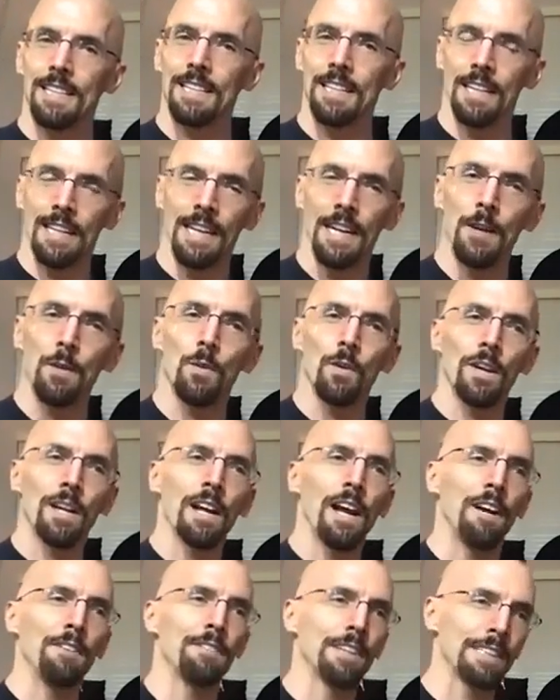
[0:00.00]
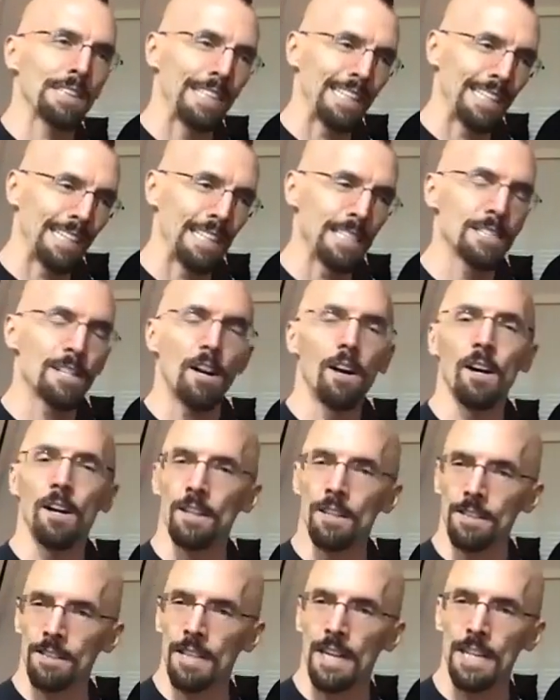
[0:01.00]
an inward conflict that leads to
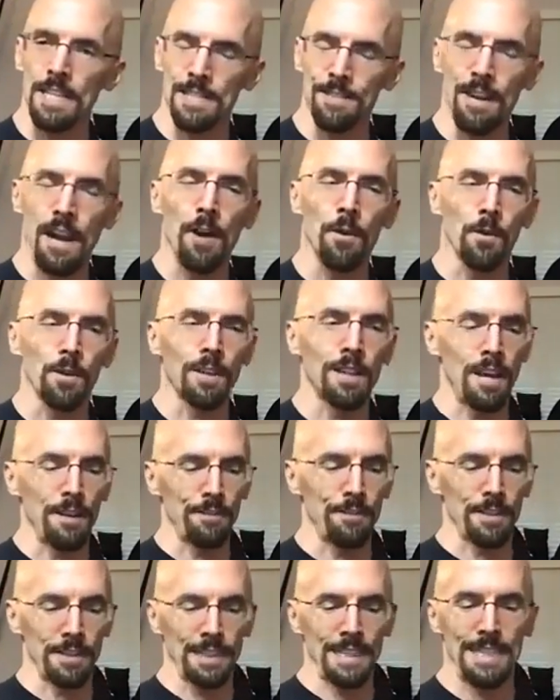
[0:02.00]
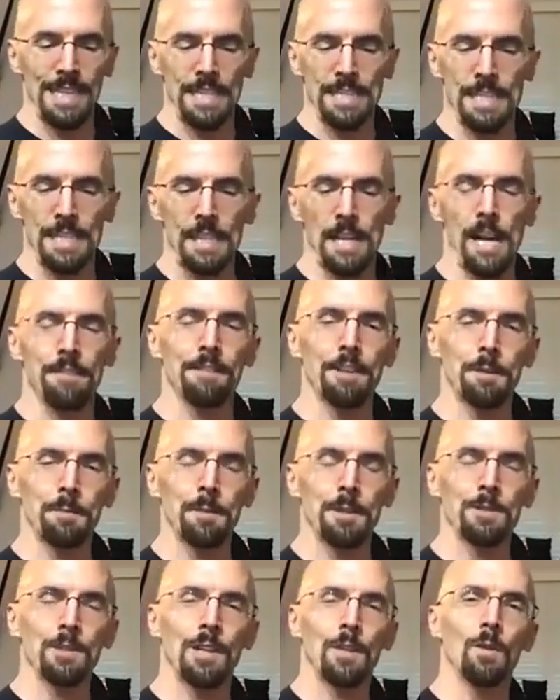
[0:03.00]
all kinds of outward conflict, and that's the conflict
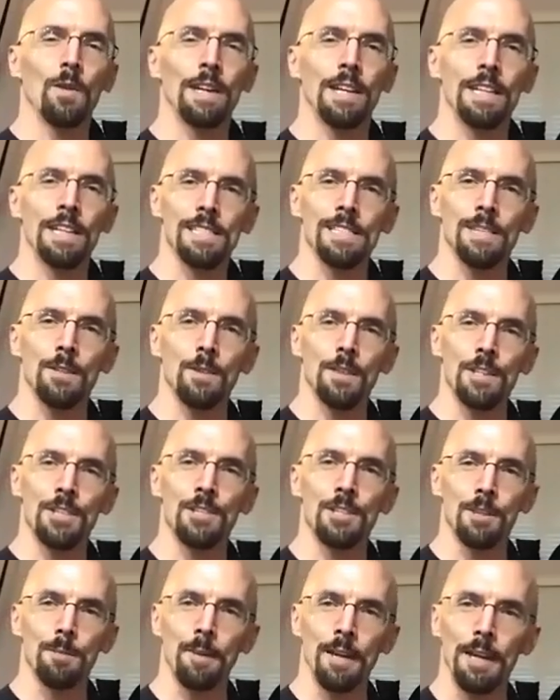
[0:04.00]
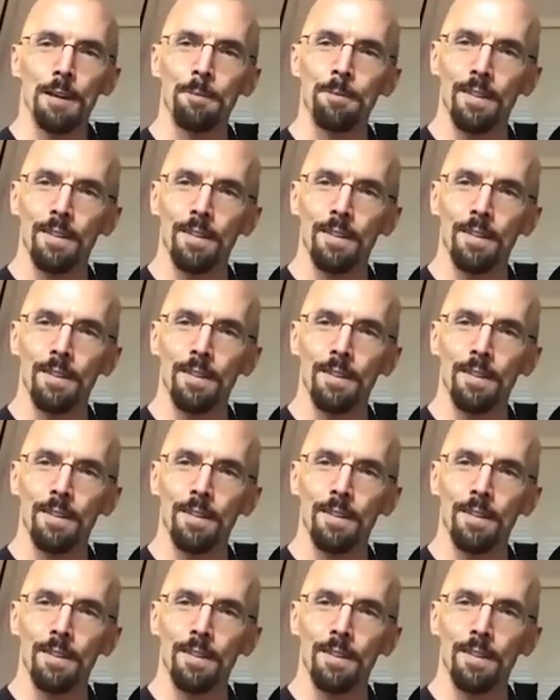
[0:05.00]
between what is and what should be,